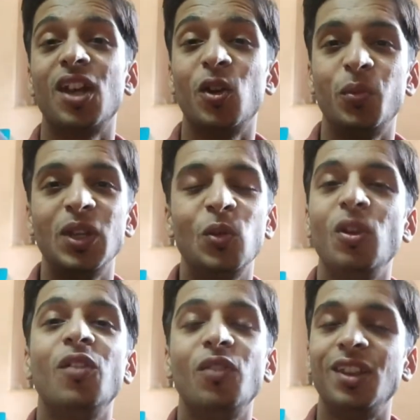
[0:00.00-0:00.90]
I have been
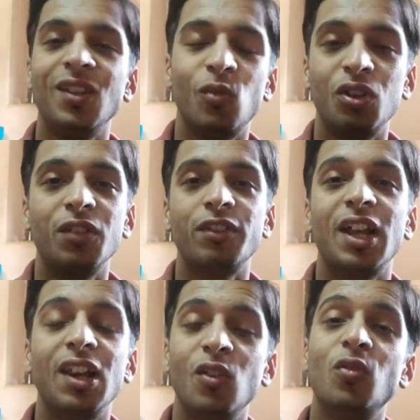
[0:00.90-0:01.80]
doing everything whatever
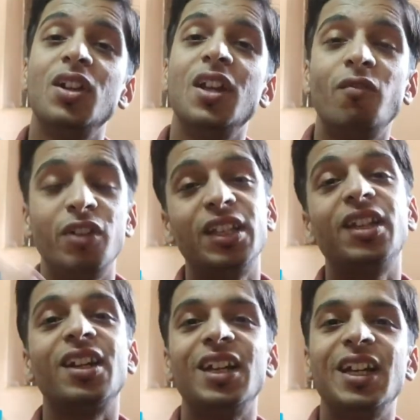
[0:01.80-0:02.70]
I love,
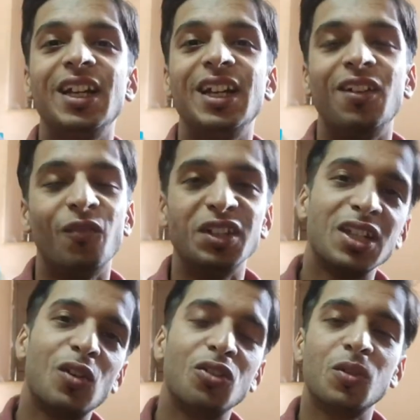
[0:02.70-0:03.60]
whether
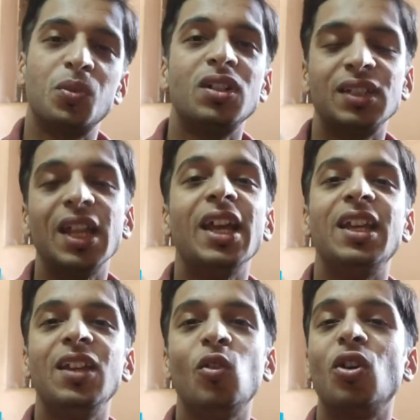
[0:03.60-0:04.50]
other person
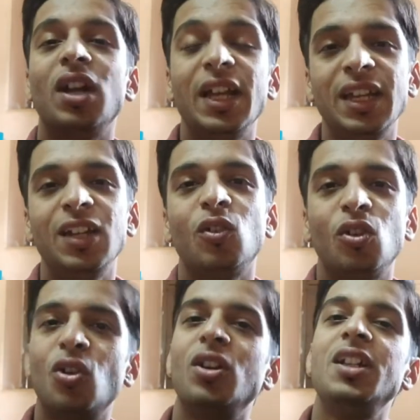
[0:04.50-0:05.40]
agree it or
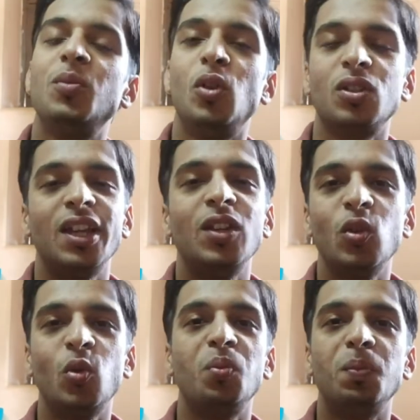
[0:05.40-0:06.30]
not, because I
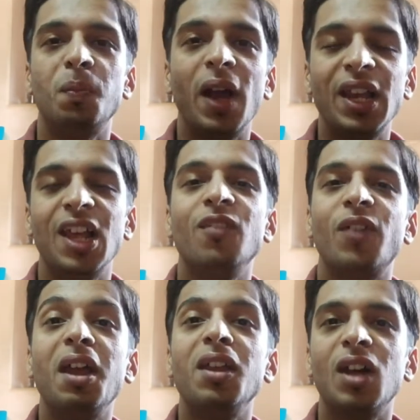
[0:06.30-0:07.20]
know my
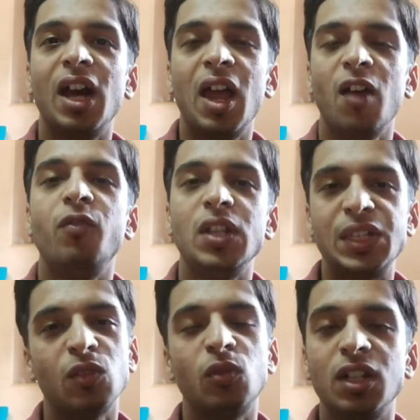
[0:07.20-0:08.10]
life, I have
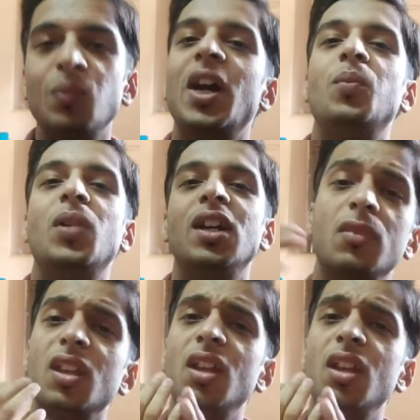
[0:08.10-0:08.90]
discovered my path.